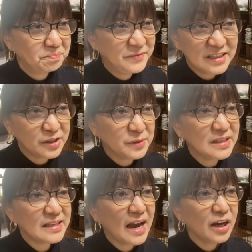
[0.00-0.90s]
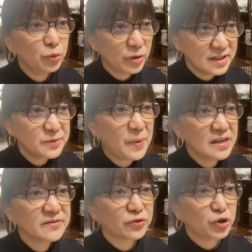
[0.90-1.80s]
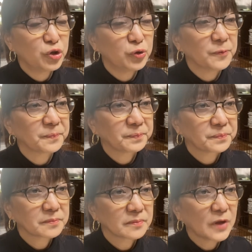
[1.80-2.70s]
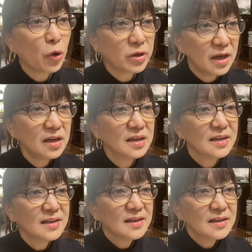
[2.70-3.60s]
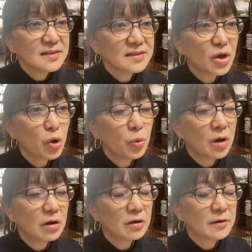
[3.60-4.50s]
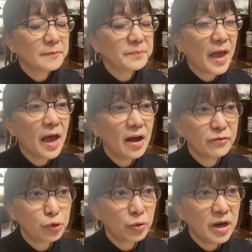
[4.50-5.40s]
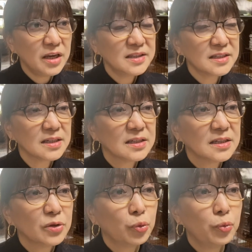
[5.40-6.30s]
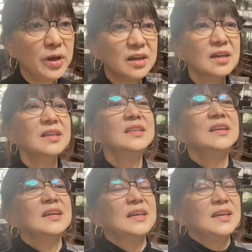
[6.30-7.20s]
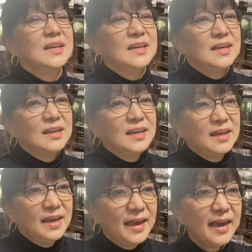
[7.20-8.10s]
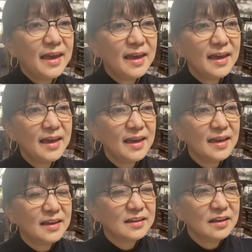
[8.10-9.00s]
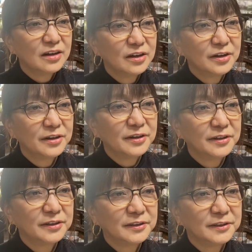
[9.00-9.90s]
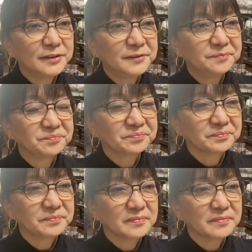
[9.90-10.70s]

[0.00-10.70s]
just decide what is best for you okay so um, have a great weekend and um